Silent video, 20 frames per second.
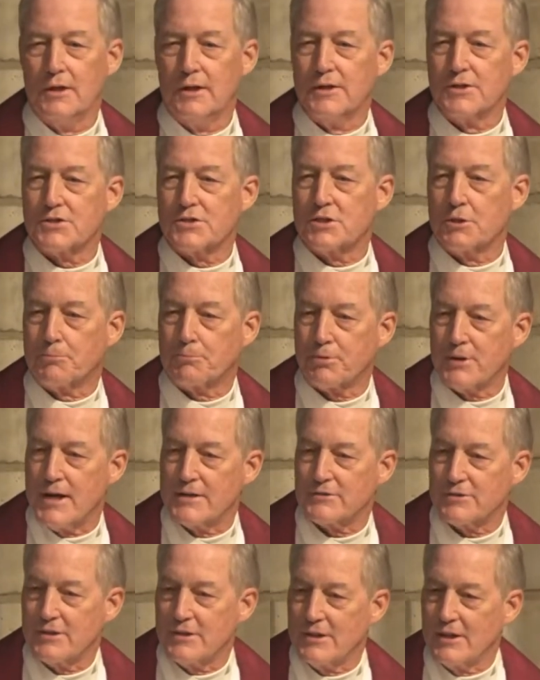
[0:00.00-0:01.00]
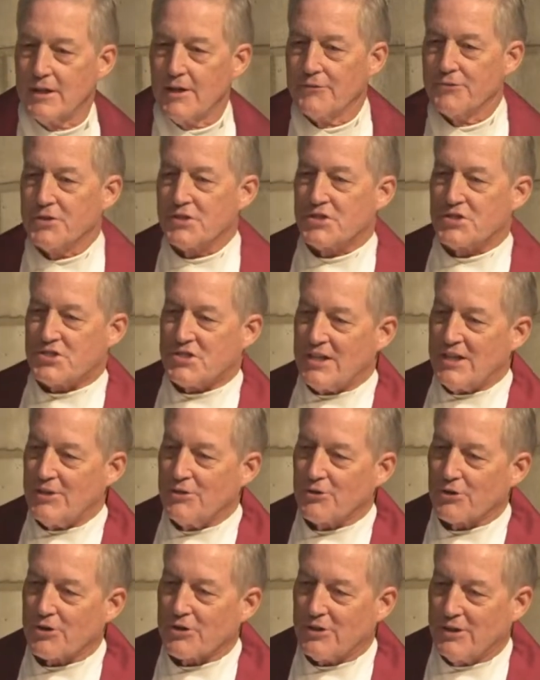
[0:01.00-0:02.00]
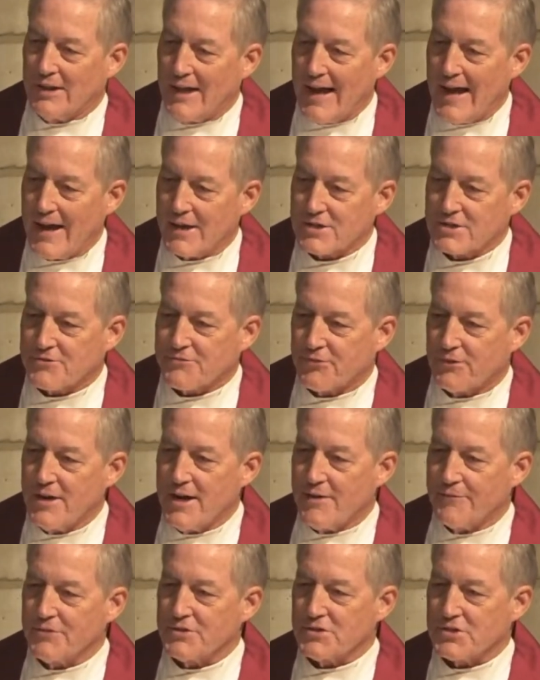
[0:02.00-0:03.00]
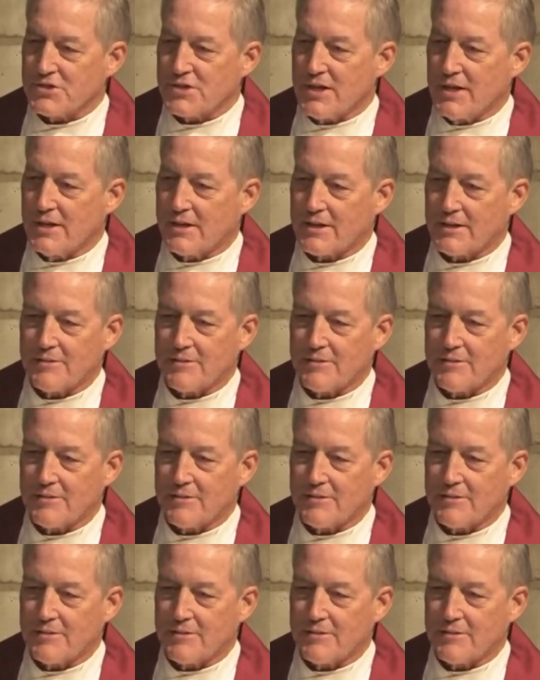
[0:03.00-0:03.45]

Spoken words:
is the president of the senior class, for heaven's sake.